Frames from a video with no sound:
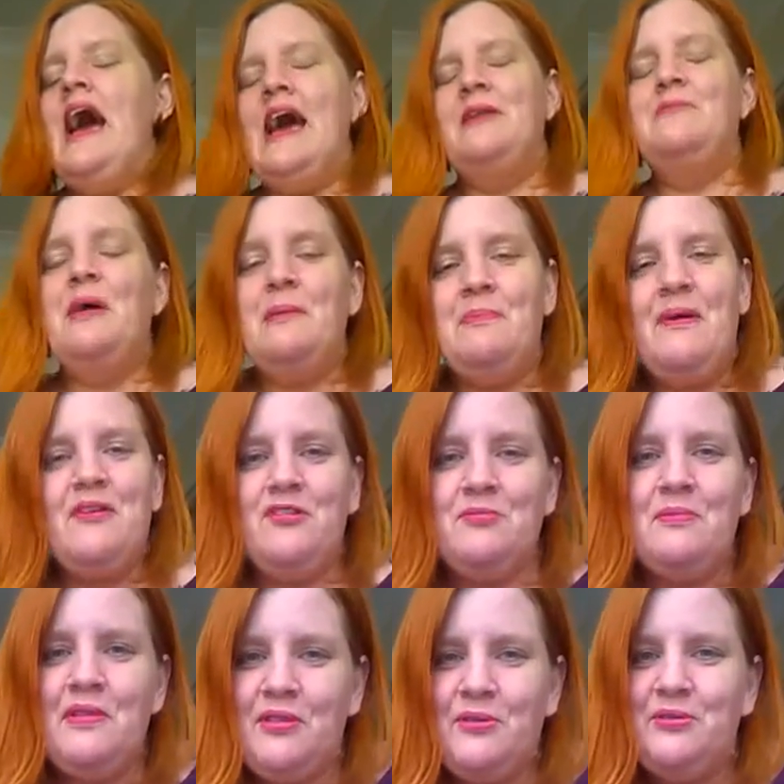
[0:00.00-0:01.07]
And my
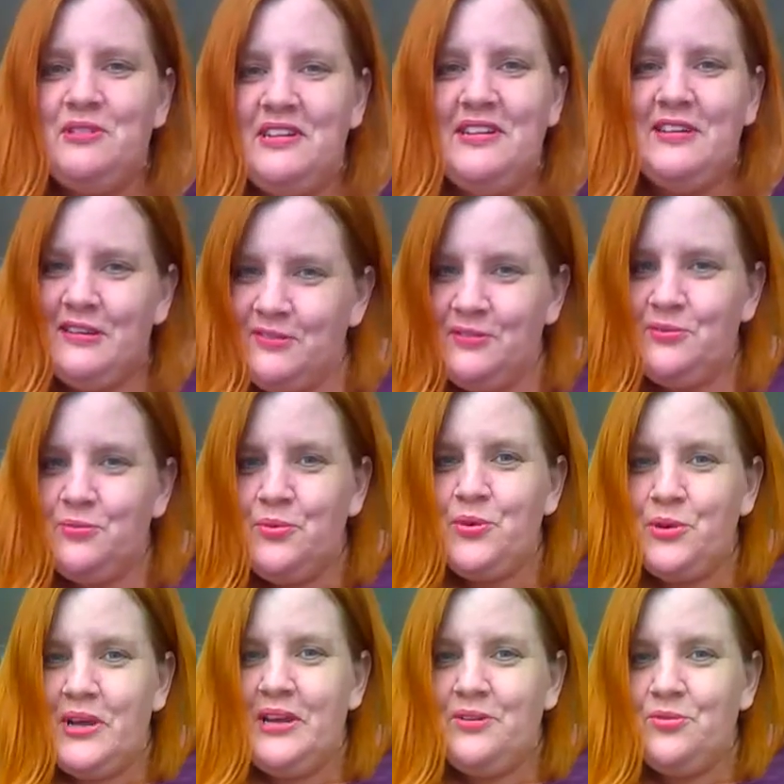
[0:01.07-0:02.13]
postman thought
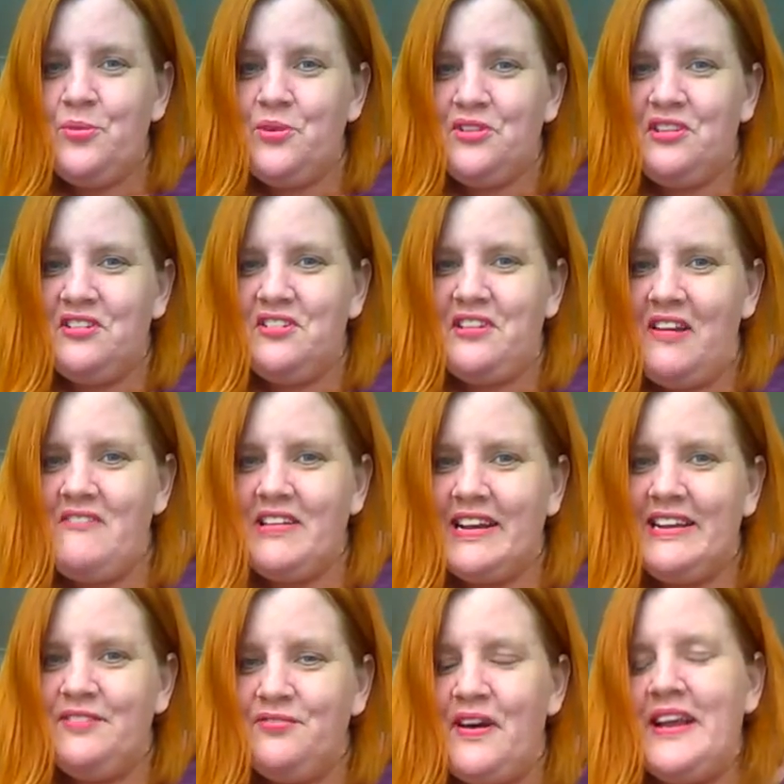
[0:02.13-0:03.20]
it was
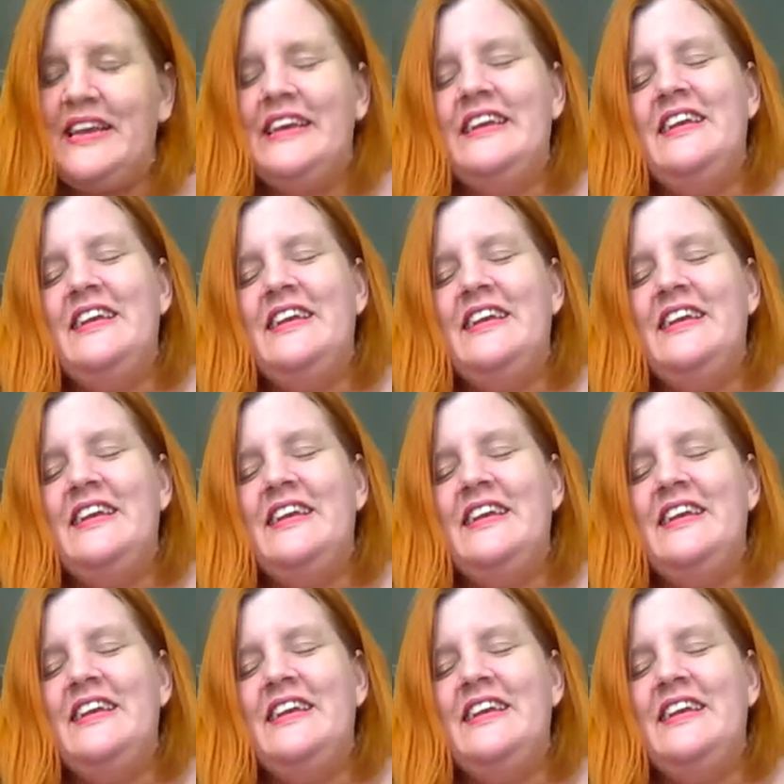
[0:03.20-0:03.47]
hysterically funny,